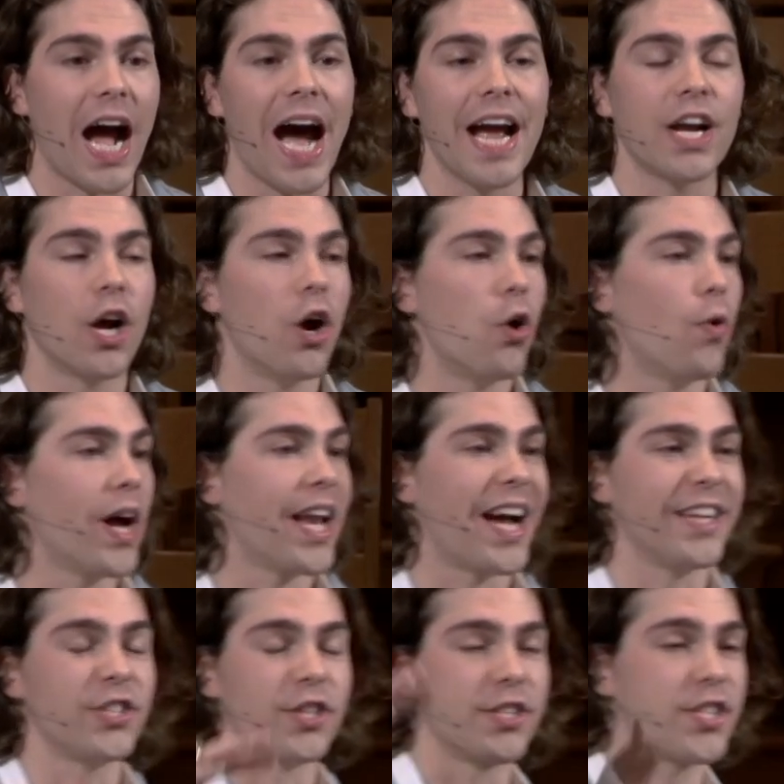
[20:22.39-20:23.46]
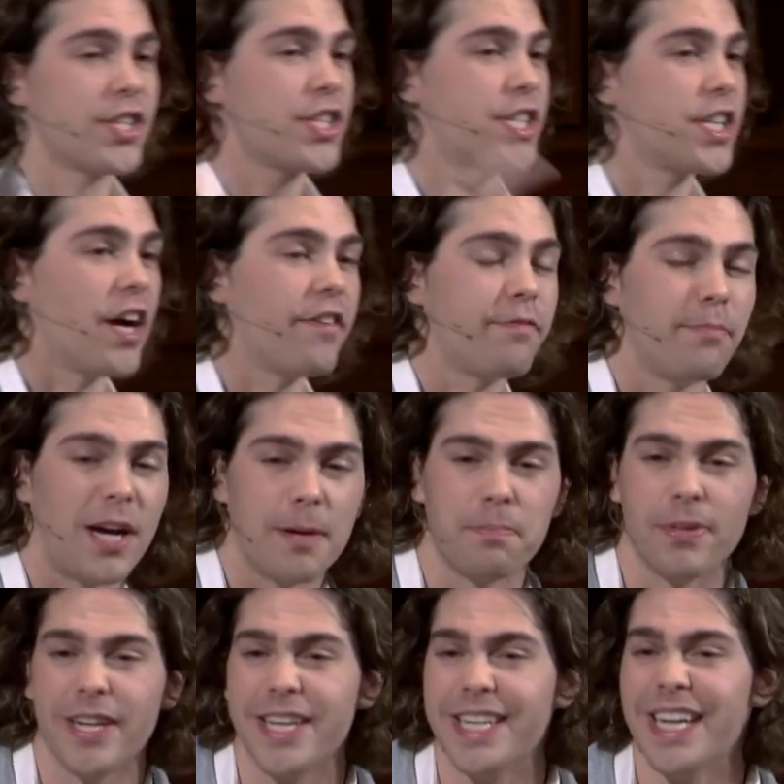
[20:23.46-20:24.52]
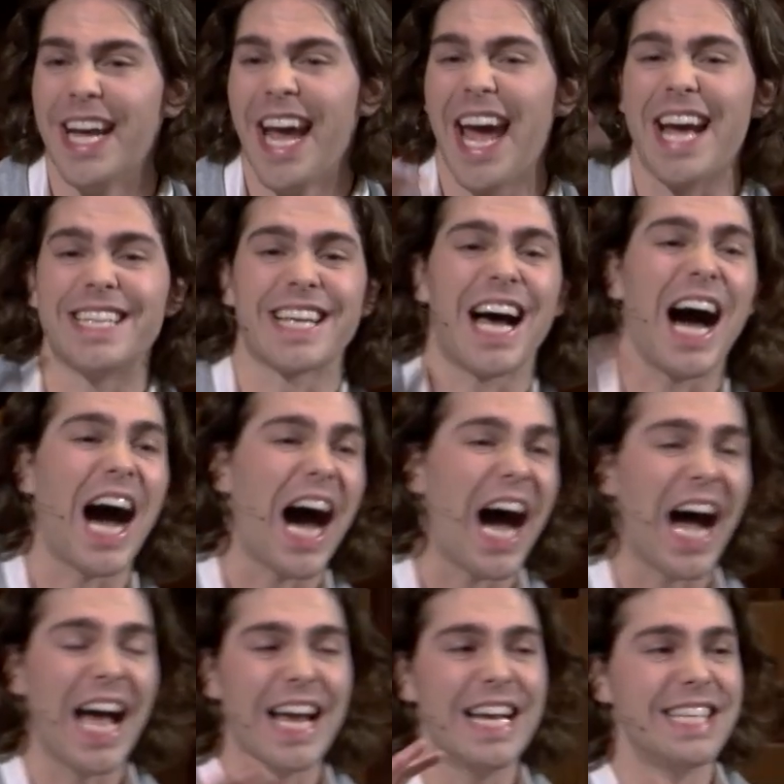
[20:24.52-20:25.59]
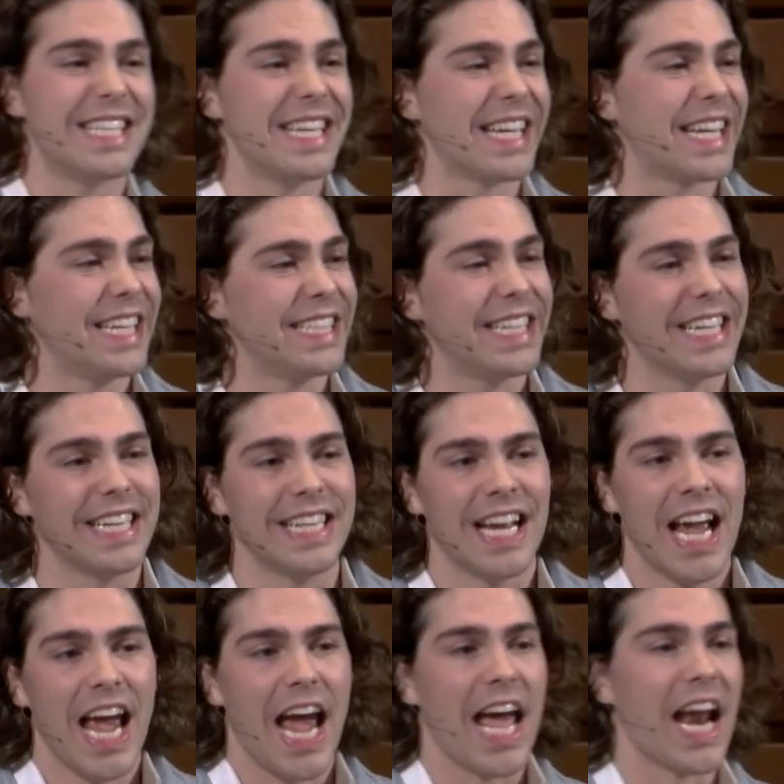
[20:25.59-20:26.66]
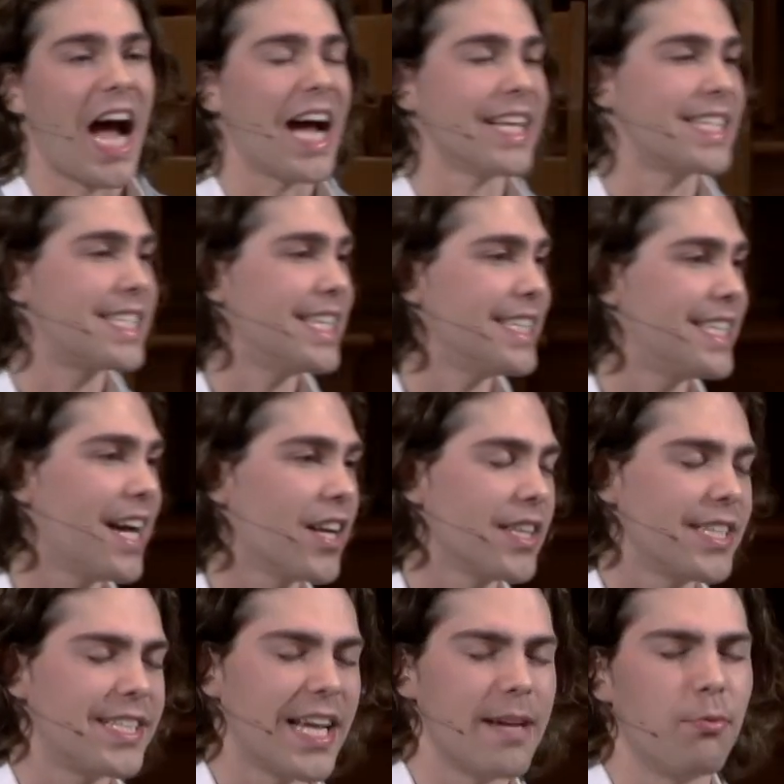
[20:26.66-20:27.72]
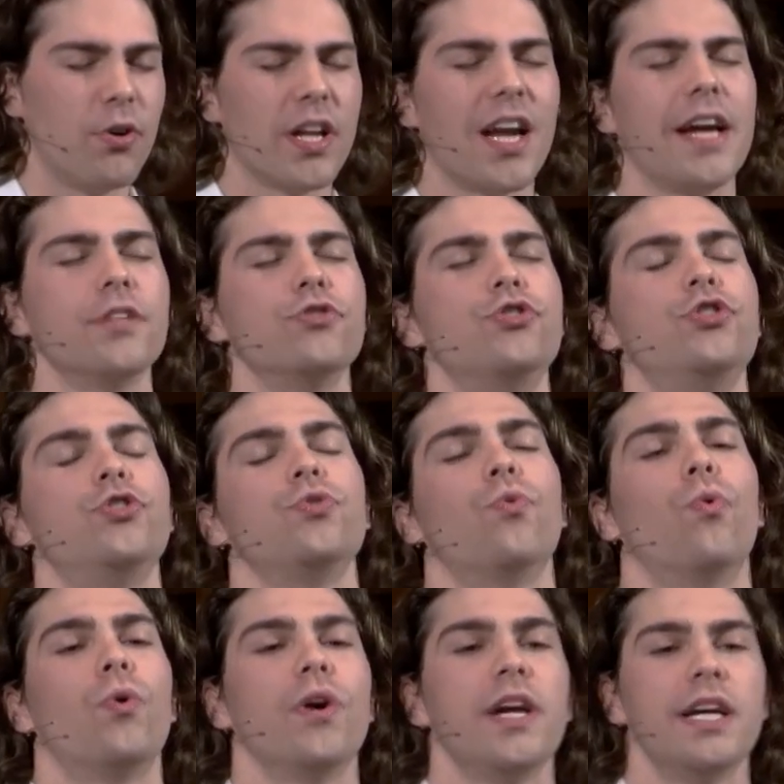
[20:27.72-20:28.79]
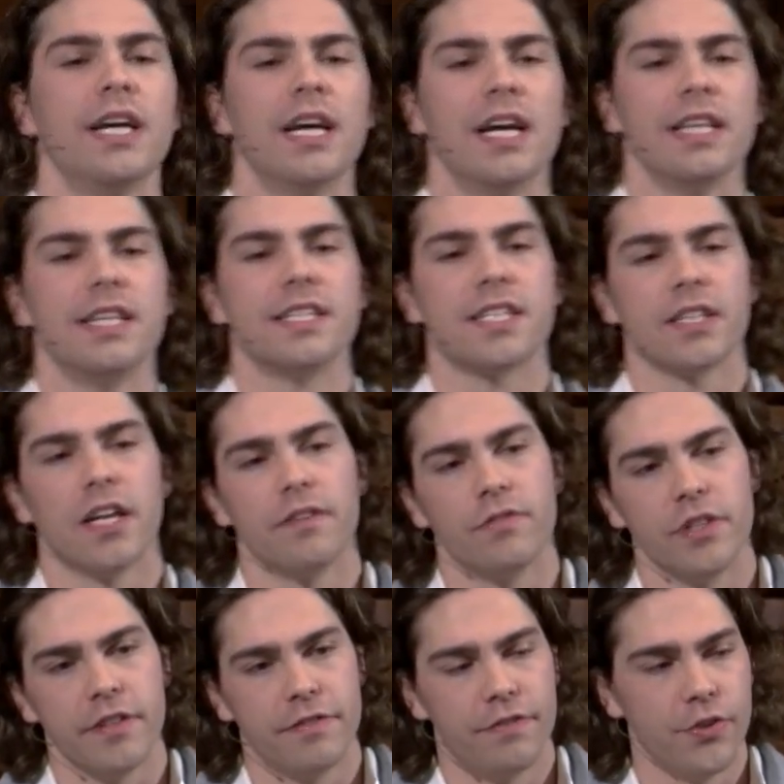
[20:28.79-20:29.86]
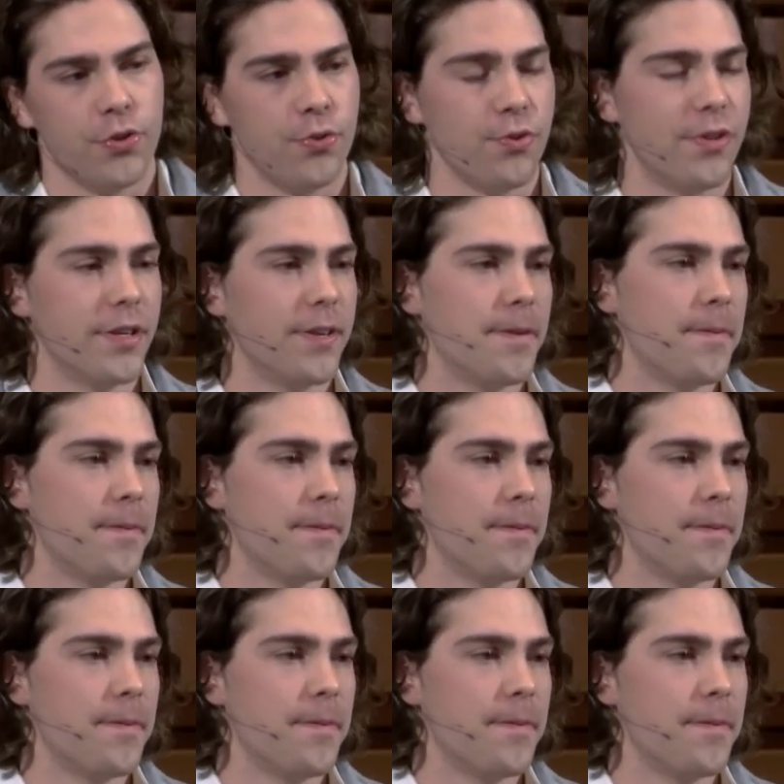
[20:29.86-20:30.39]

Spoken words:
I go and I just stuff my plate as high as it can get, and I sit down at the table and I enjoy this lovely food.